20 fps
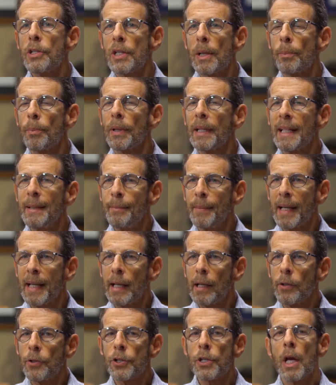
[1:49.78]
simply
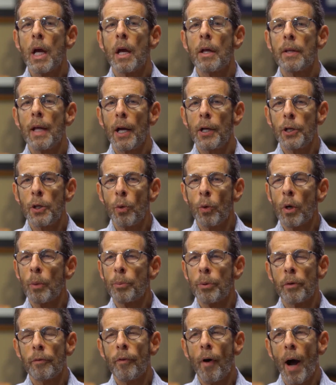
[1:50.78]
means that you are
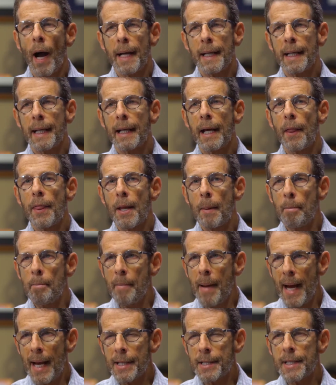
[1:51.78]
providing the
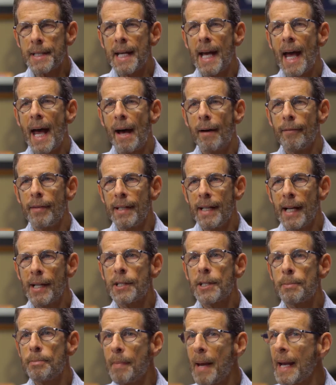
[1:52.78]
best
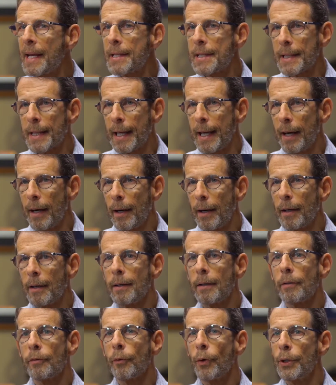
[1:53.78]
evidence-based care
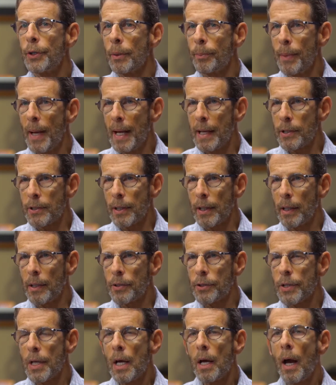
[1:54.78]
for your
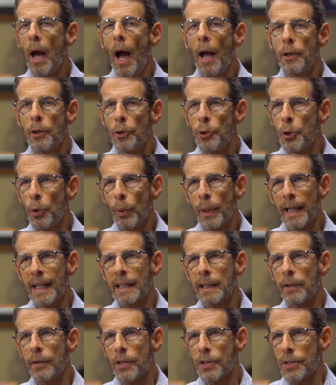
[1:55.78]
patients and you're doing
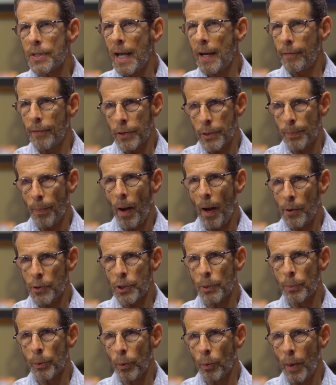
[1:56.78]
it in the safest
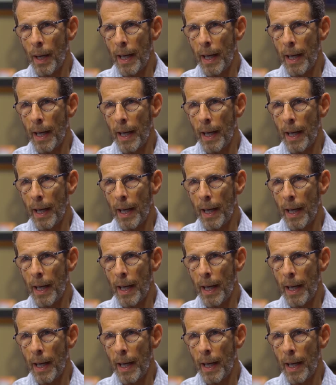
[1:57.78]
possible